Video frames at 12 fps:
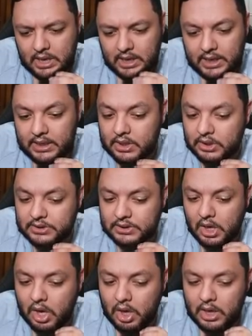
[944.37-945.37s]
he does
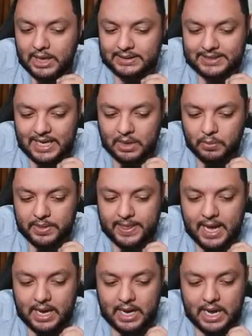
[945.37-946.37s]
not attack with
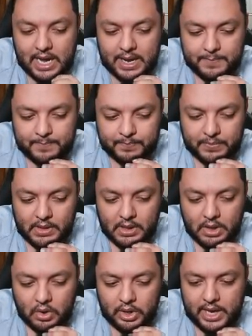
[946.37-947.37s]
that guy.
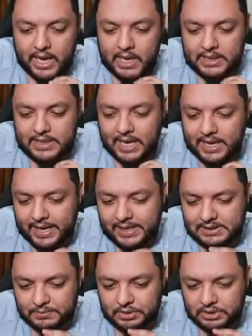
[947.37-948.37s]
Okay, in that case,
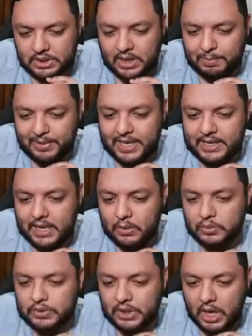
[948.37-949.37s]
I'm just gonna play the
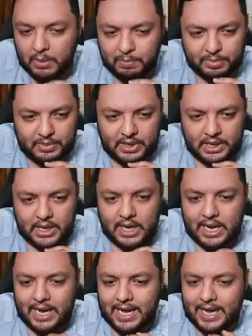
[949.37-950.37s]
Usopp.
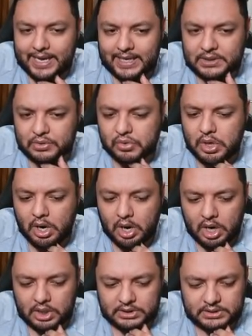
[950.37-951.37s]
Uh, get two
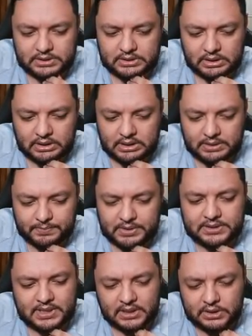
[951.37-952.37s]
cards. Um,
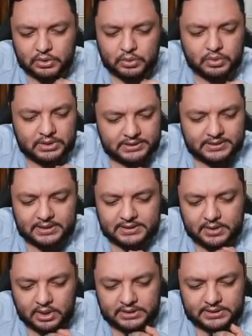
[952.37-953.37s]
this card too. This this
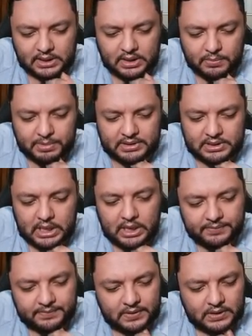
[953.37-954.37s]
card is a little bit
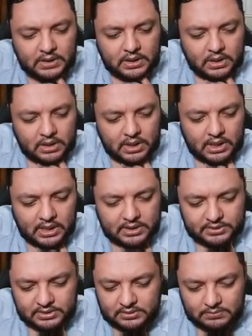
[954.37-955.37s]
tough
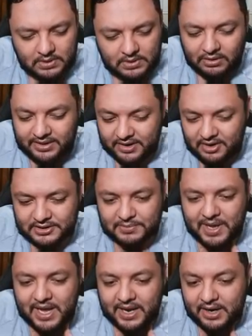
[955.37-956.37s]
because uh, all the cards in
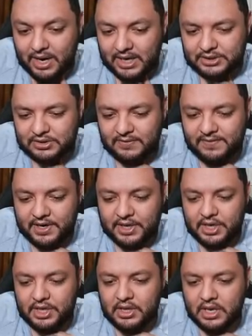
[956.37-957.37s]
my hand are actually very
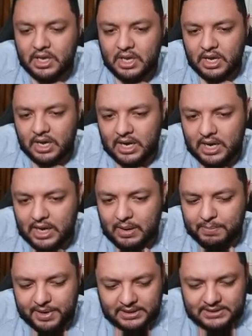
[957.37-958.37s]
good. Uh,
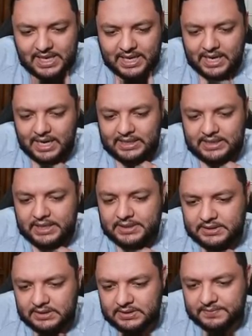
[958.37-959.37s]
but I'll take it like
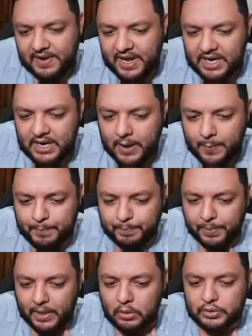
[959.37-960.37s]
this. It's fine. Um,
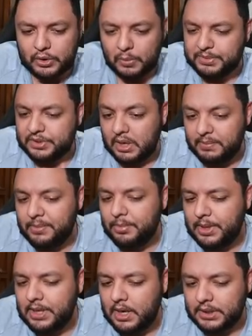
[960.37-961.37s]
Usopp is gonna be
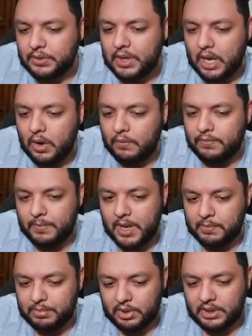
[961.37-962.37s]
really hard to KO for my
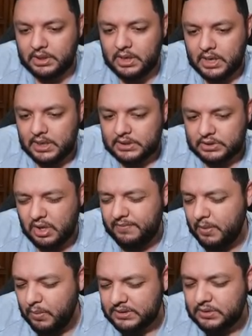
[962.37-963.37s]
opponent. So if he
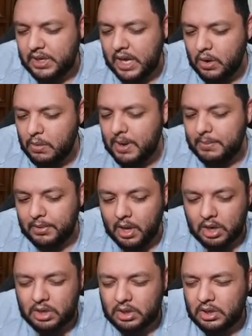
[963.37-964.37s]
wants to KO my
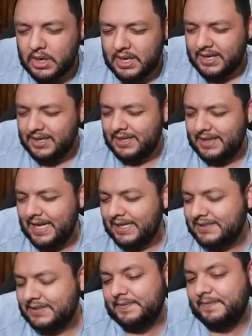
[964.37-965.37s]
blocker,
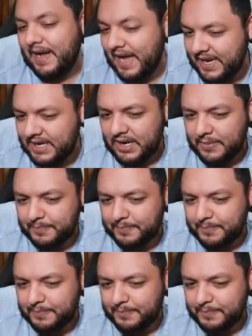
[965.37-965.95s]
that's fine.